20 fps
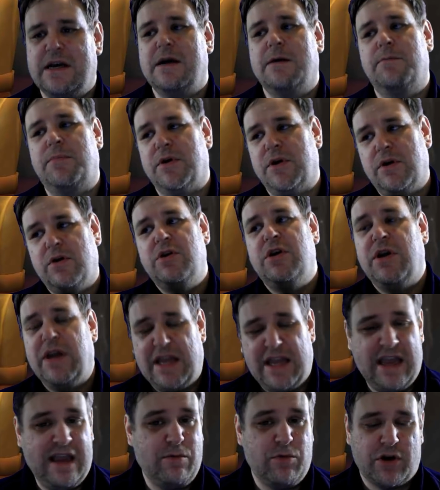But
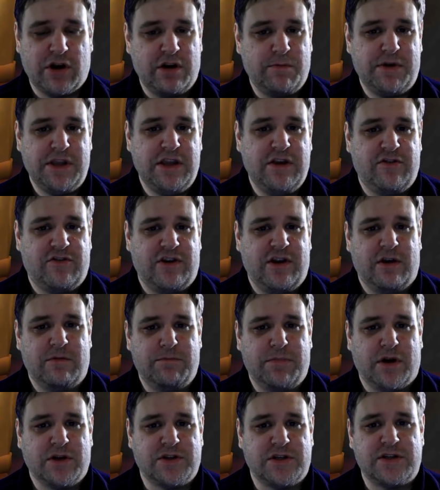here we're going to be using it on
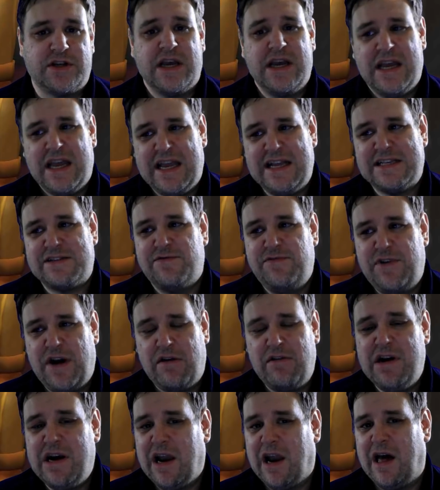bosses. It's
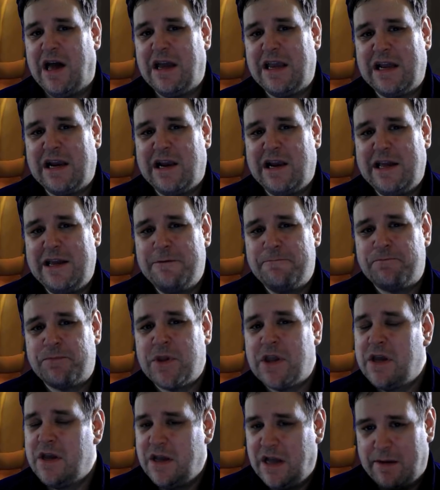very likely,
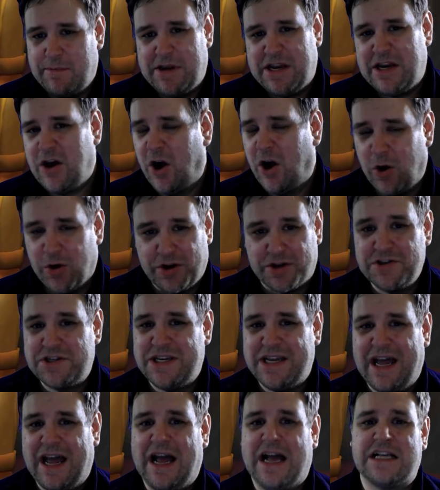I mean, hold on to
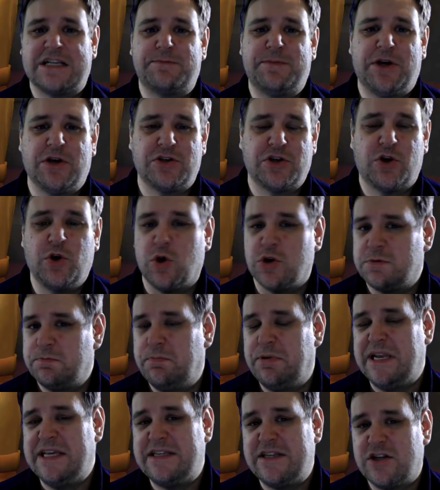your hats, because of course
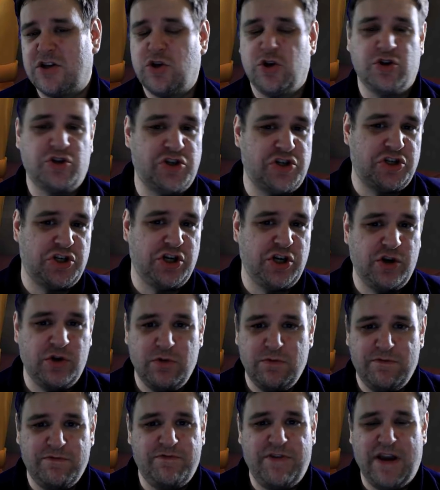Blizzard could
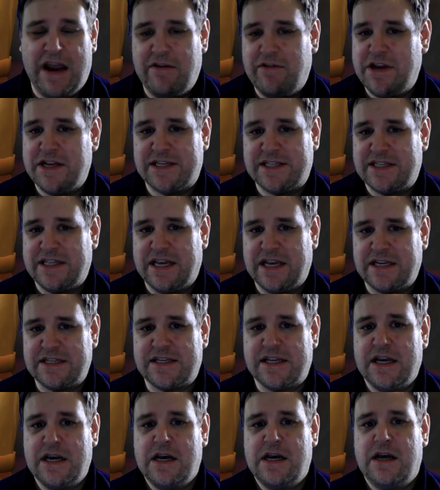tune various
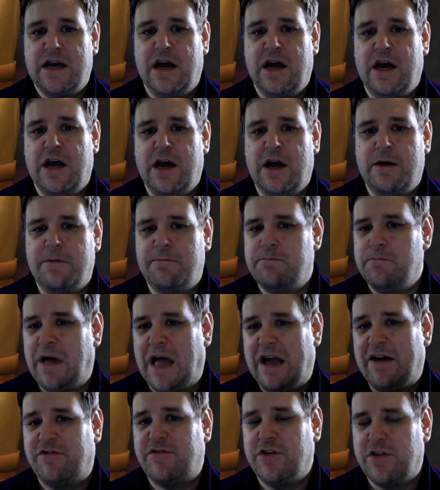things
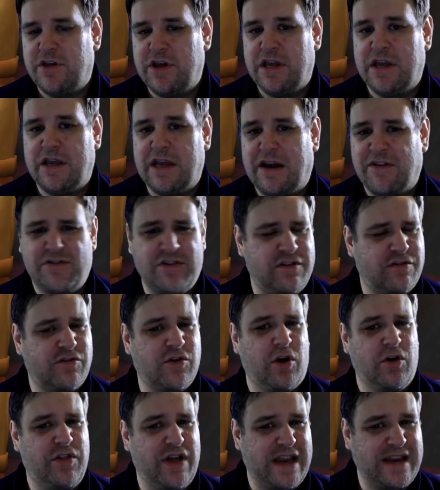after they've
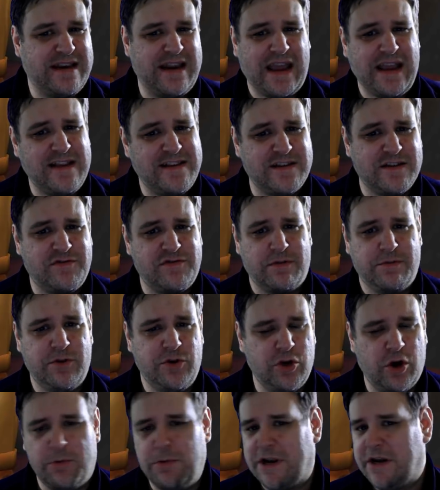got their data from the
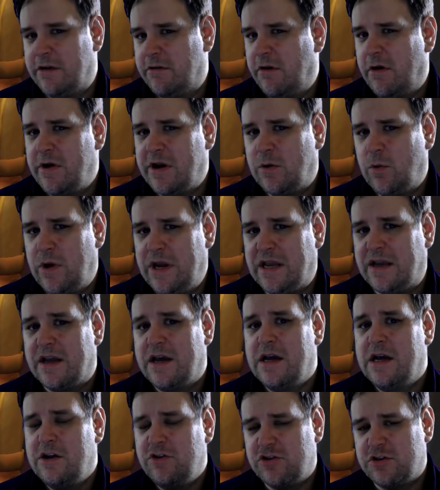normal and heroic week,
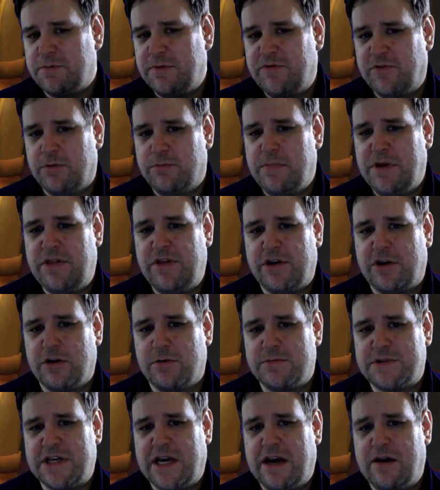just before Mythic
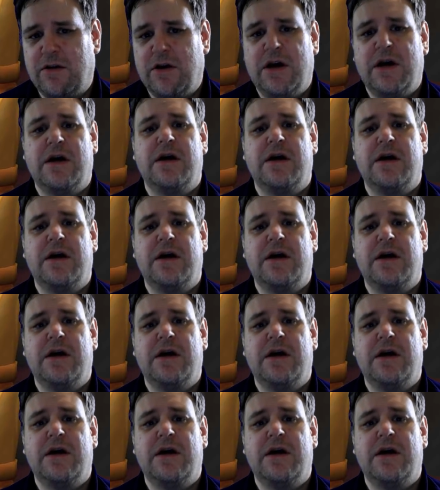comes out.